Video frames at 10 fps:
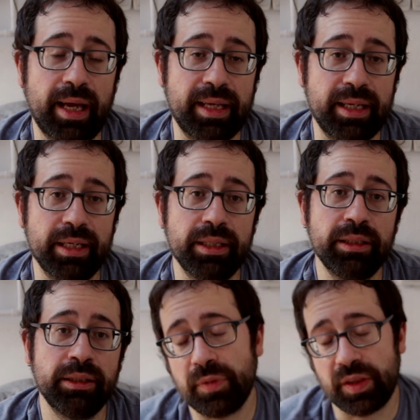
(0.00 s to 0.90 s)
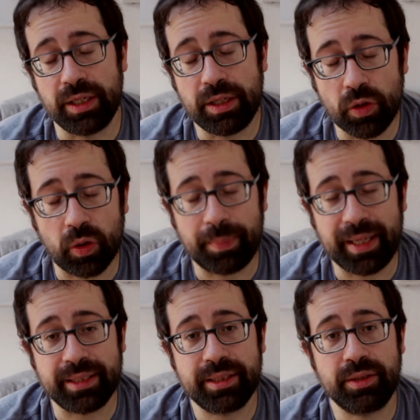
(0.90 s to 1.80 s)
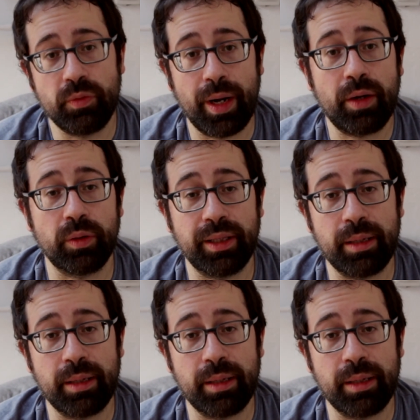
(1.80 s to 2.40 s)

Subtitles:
that year. The New York-based record